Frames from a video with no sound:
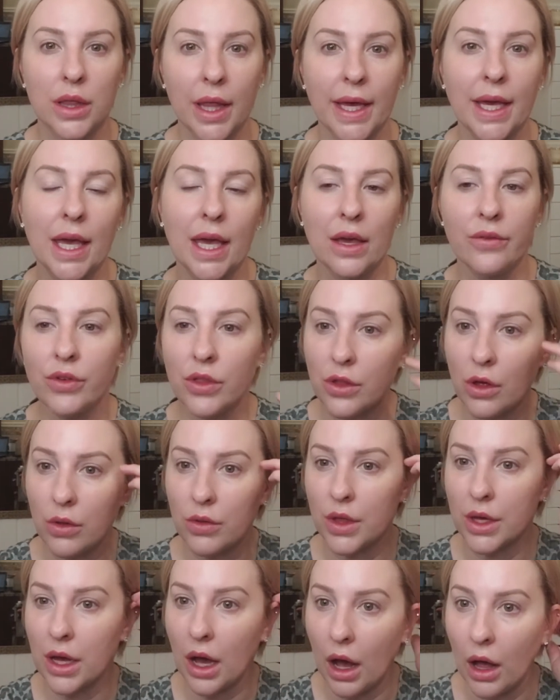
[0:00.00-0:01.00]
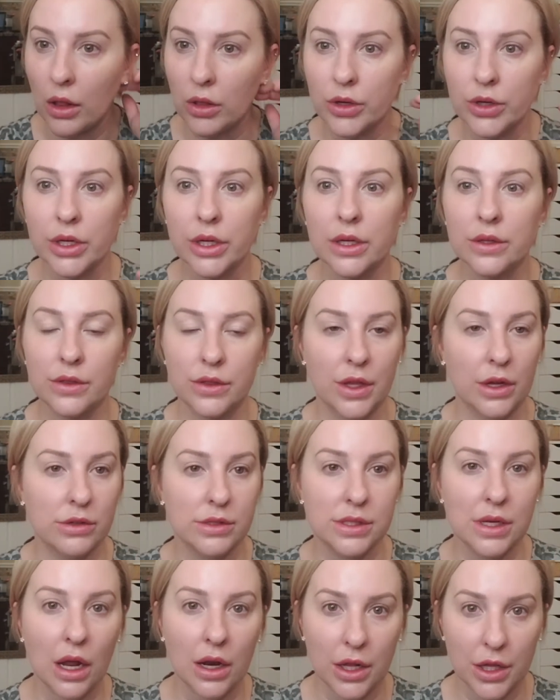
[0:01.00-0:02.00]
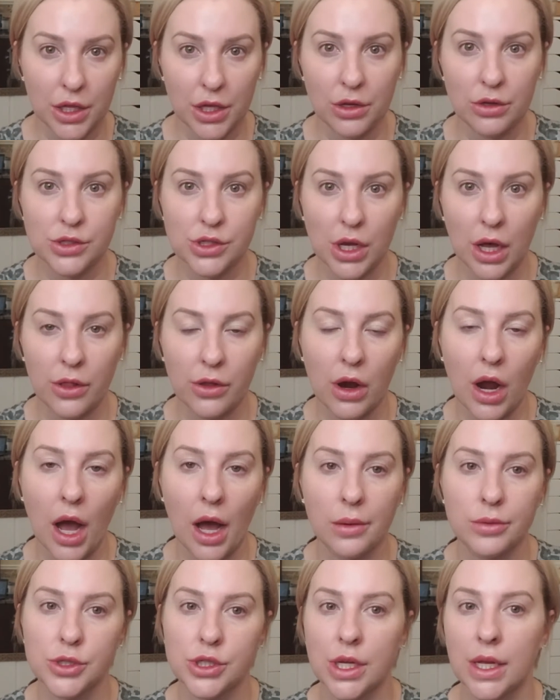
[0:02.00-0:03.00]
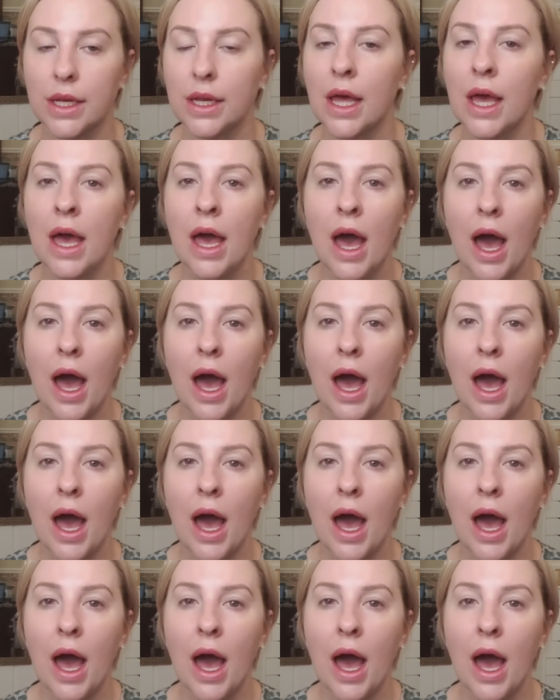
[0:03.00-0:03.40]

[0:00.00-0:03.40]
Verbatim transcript: like, even though the color, there's not a huge color option,